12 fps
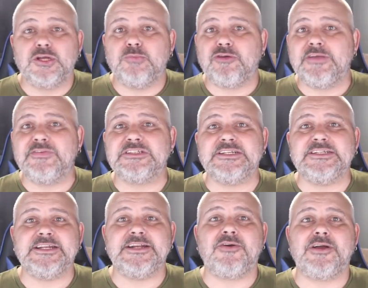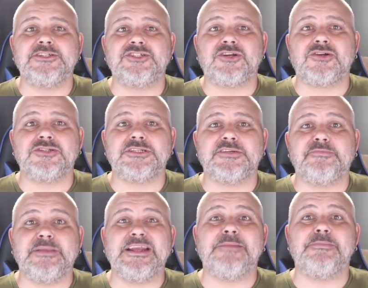who previously denied charges of
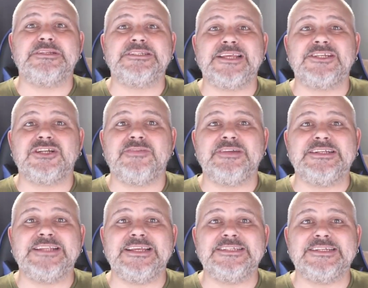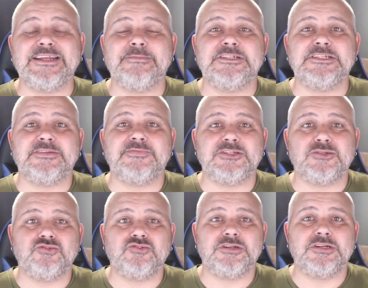being in possession of indecent images of
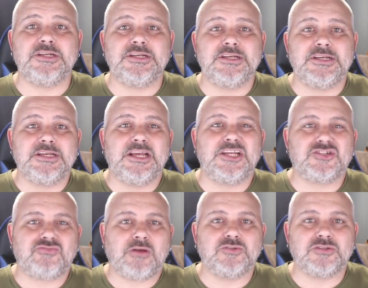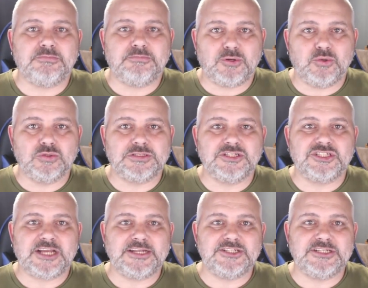children, has grown some balls and
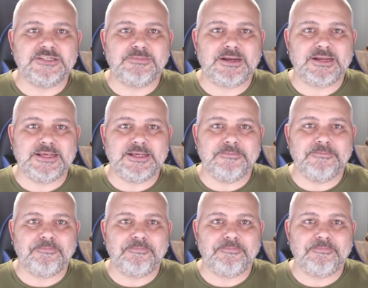changed his plea.